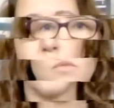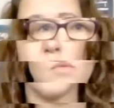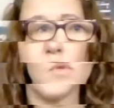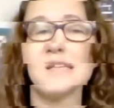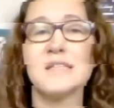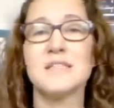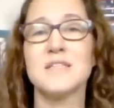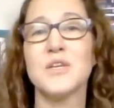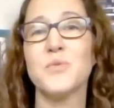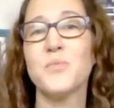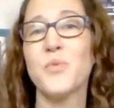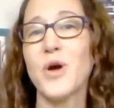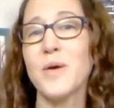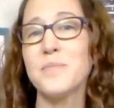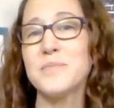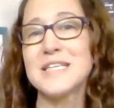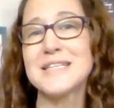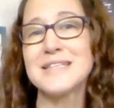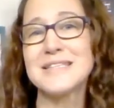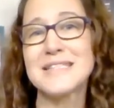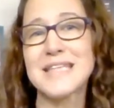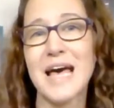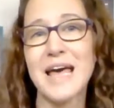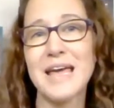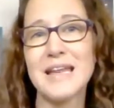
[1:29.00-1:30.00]
This can prompt
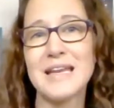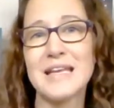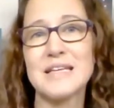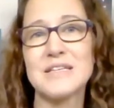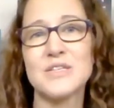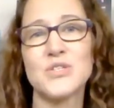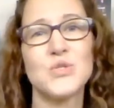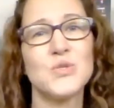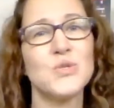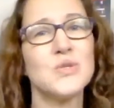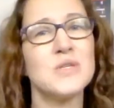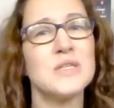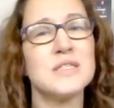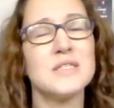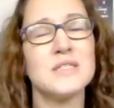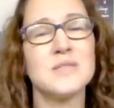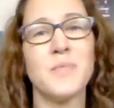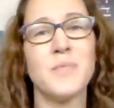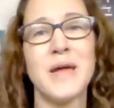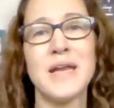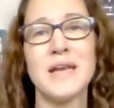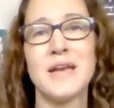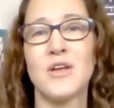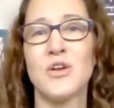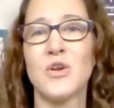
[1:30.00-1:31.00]
anxiety as students
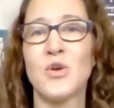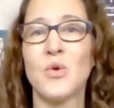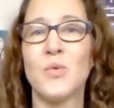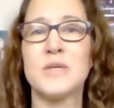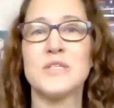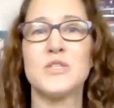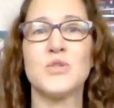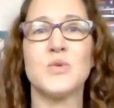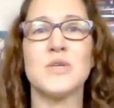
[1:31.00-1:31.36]
might not know what